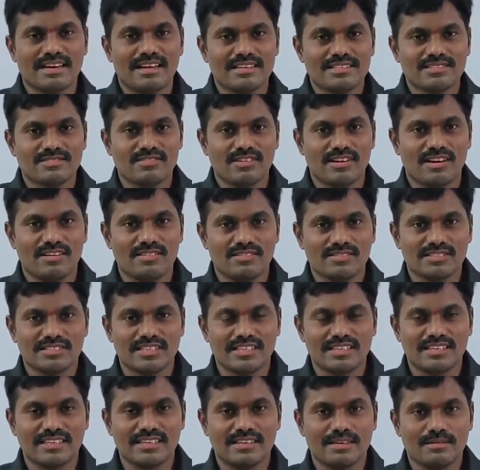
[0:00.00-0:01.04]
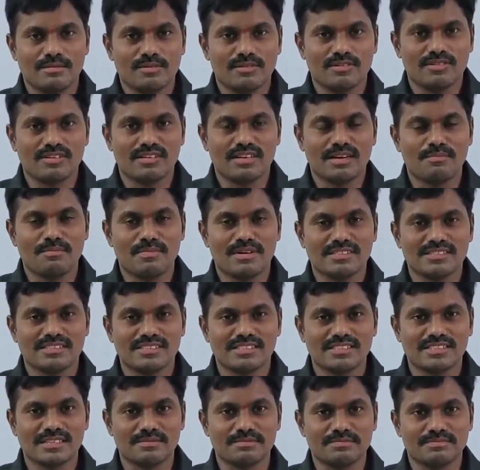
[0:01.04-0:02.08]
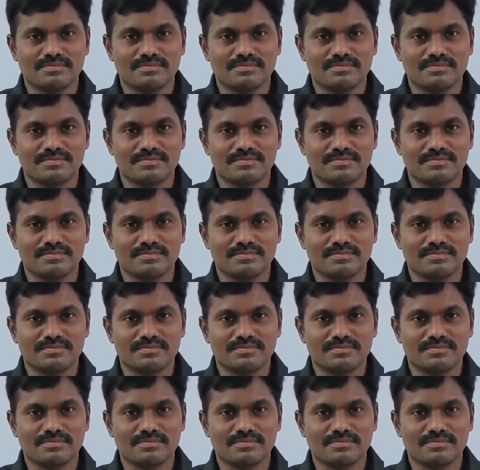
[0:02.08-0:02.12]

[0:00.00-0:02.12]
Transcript: have studied about number system.